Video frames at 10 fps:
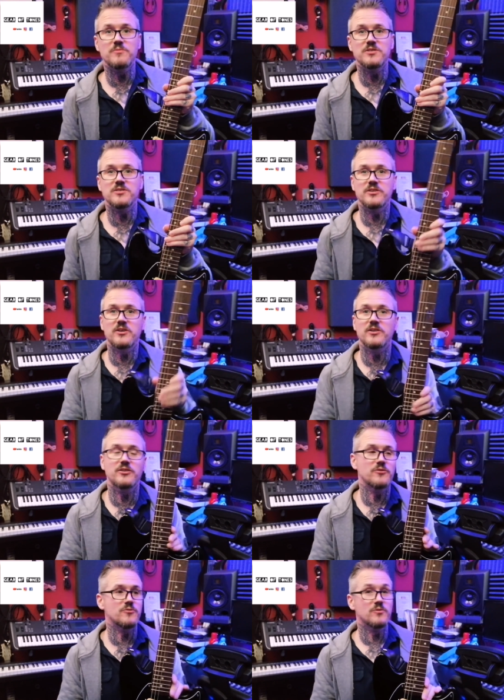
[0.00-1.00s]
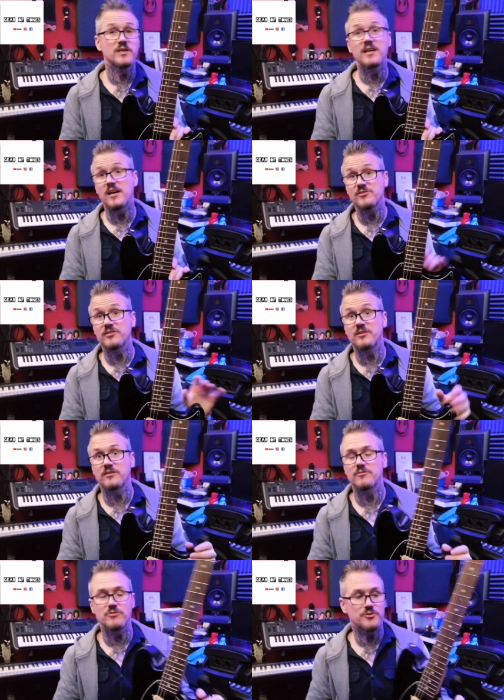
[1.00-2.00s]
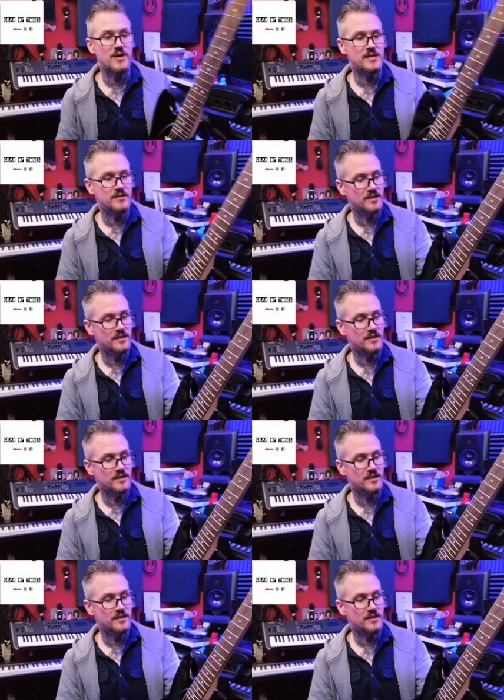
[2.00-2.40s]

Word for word: which is an Arco actually an Arco Squier.